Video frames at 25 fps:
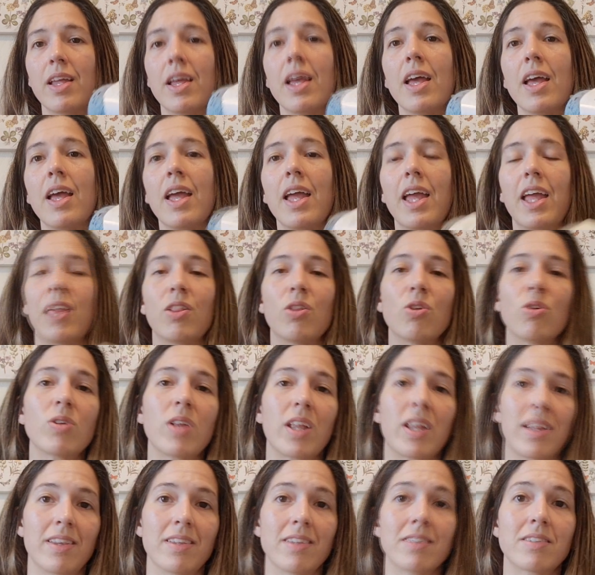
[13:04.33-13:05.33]
that it
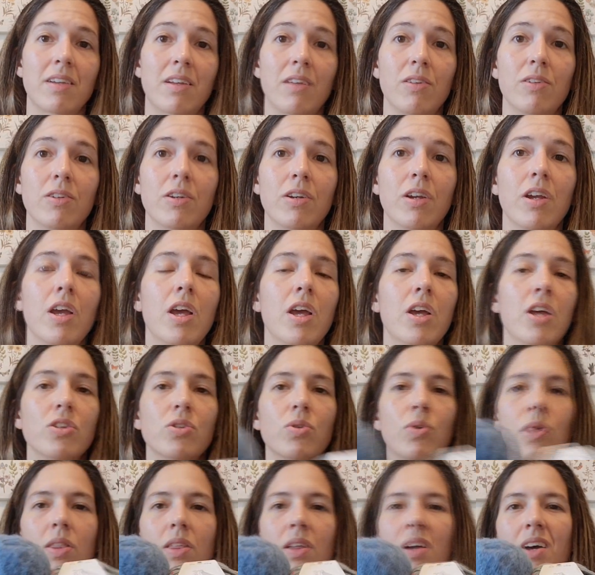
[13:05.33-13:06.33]
looked like this color.
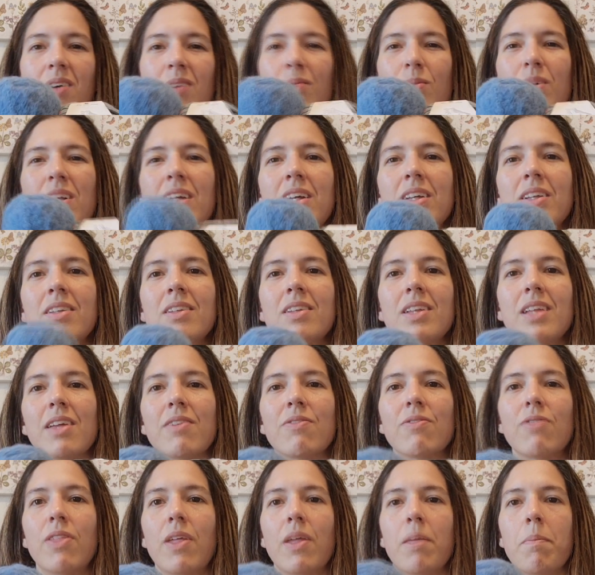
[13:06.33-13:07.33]
So I thought, well,
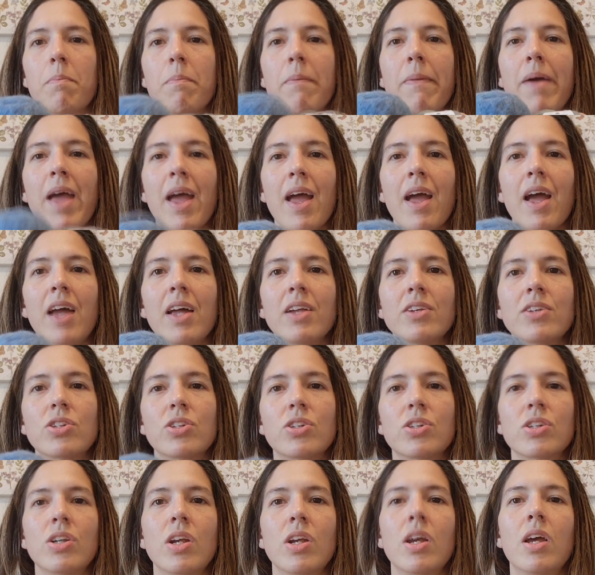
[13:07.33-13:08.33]
if they
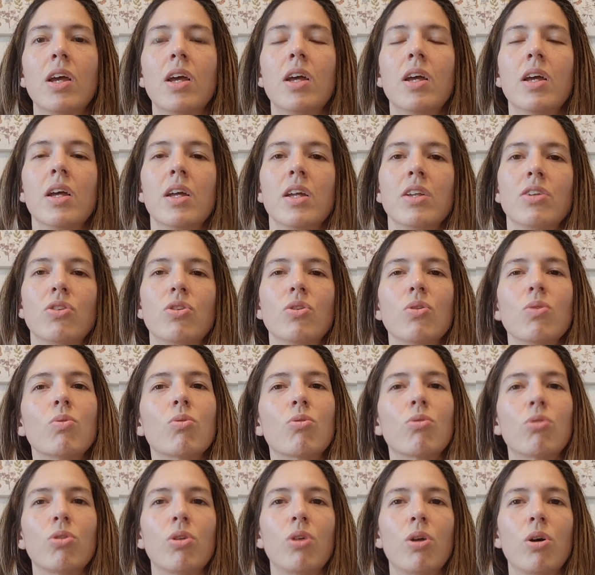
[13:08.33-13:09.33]
match
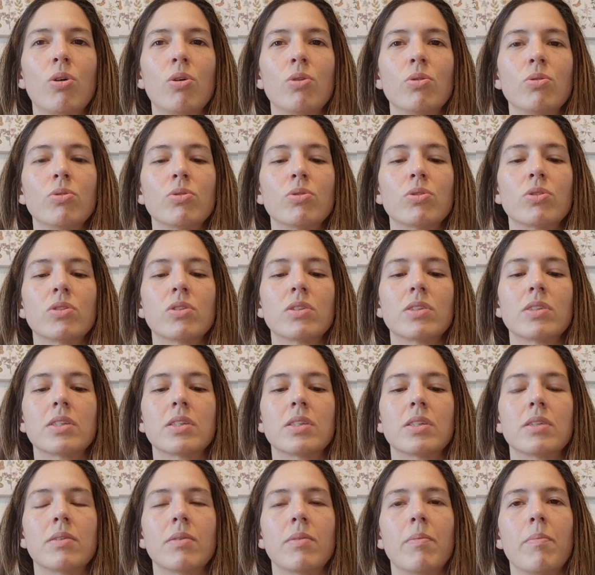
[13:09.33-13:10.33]
too
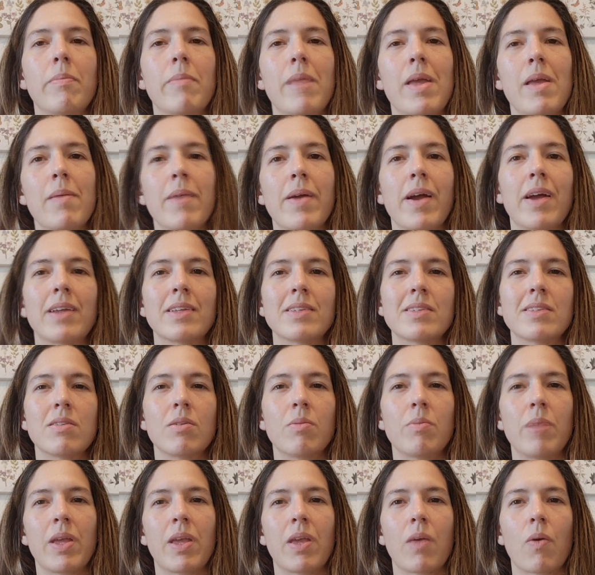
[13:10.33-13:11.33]
close, maybe I can
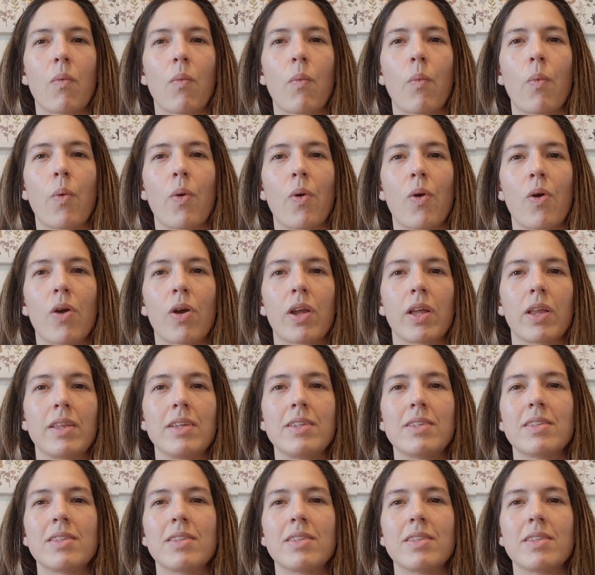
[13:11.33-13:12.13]
still make it work.